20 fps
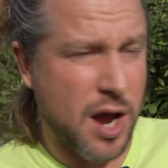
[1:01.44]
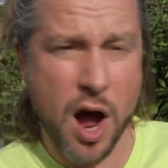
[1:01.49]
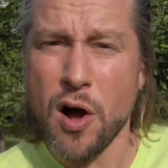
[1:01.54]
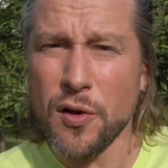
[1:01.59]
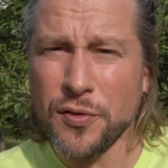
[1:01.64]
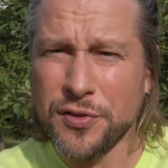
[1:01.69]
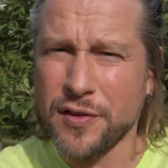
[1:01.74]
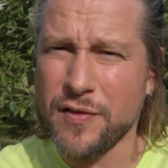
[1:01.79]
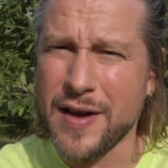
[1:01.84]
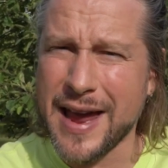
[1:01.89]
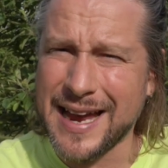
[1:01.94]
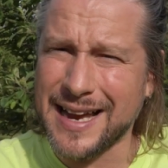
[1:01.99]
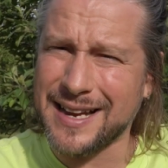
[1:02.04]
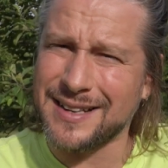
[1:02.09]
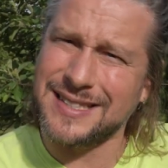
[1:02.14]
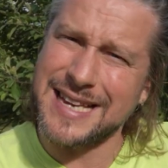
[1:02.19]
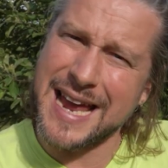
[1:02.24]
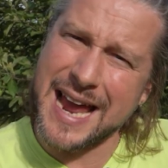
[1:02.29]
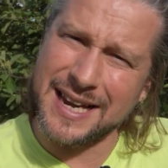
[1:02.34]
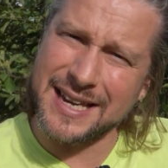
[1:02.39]

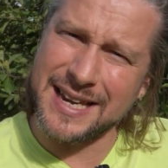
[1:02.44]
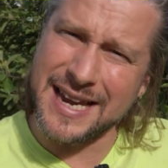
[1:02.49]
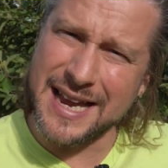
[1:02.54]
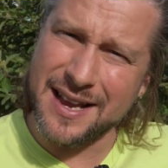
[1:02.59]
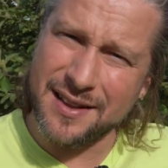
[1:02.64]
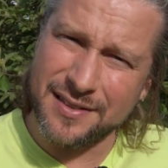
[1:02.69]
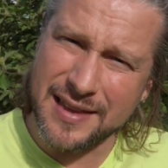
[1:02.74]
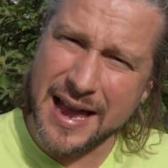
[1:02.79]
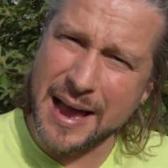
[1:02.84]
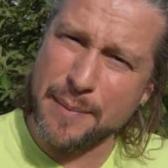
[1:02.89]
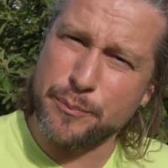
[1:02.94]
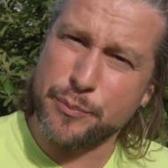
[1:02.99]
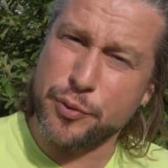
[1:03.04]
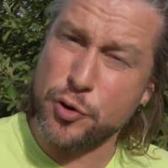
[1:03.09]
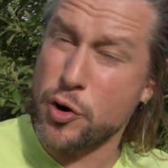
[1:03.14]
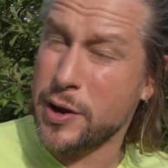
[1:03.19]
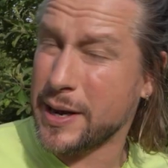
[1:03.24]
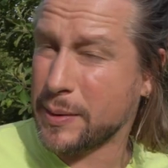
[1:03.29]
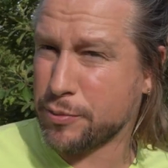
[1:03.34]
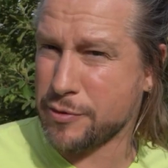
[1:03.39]
cultivating techniques and
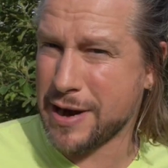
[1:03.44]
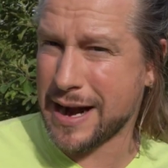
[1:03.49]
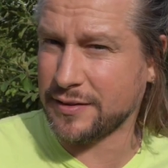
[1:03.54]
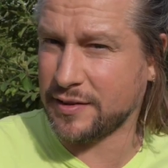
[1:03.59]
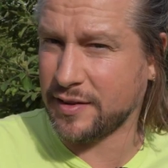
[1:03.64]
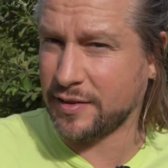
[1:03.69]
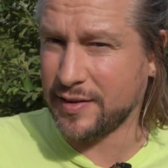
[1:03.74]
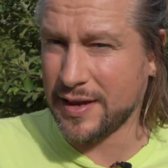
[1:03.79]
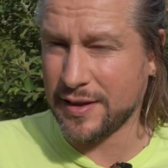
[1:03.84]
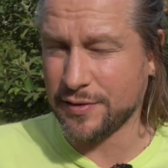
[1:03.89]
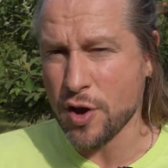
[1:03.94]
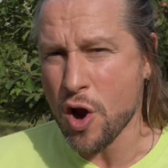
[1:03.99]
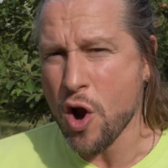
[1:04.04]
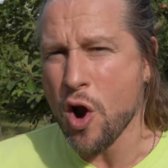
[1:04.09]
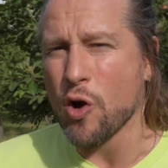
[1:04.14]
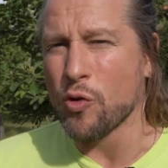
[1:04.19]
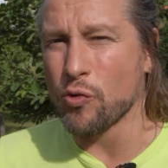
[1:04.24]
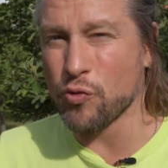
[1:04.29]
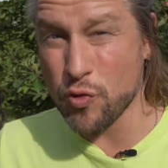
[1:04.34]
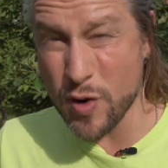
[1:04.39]
brewing practices
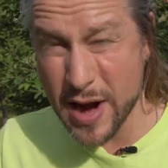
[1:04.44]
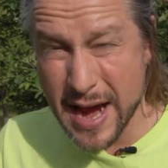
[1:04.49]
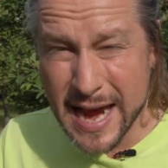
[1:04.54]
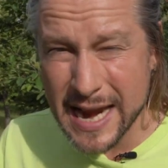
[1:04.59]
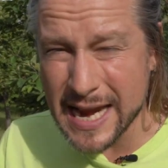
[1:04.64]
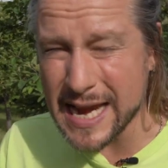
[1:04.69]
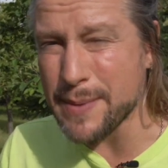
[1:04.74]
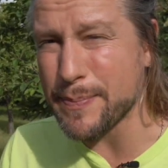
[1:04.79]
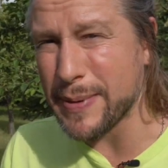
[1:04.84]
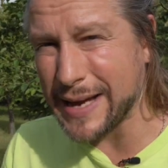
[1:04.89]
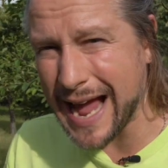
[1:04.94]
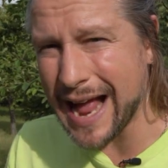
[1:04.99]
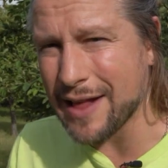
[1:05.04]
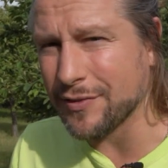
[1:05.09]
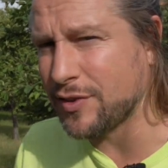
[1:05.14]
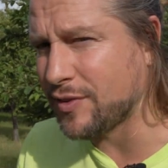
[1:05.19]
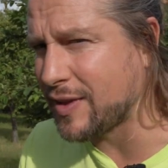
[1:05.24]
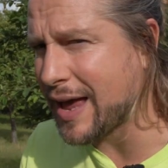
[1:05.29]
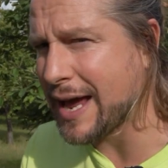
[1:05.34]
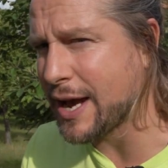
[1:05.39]
really
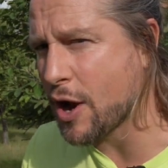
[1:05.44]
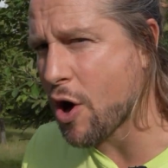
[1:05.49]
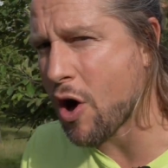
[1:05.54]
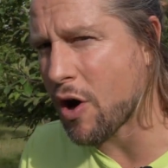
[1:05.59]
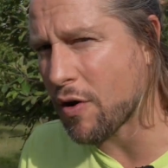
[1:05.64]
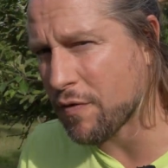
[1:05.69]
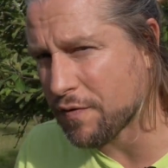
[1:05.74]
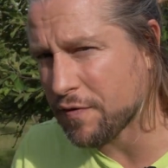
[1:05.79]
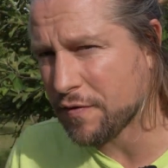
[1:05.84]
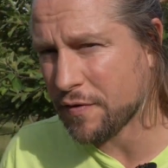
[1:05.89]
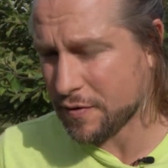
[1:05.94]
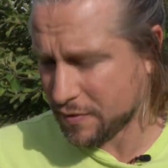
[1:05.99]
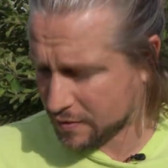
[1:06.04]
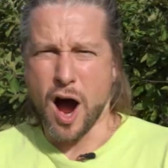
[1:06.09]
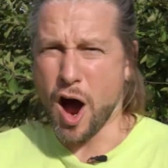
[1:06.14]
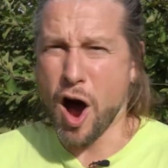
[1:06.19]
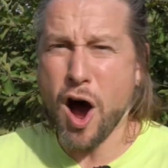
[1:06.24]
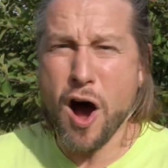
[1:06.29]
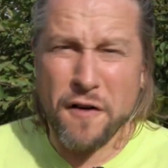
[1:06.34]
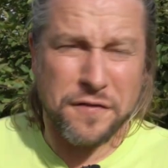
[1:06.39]
began to take off.
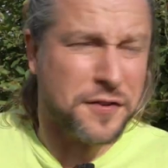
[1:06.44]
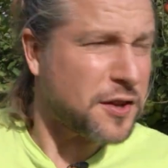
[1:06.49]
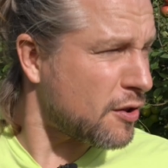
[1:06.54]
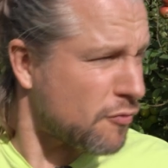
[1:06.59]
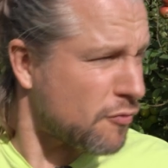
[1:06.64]
After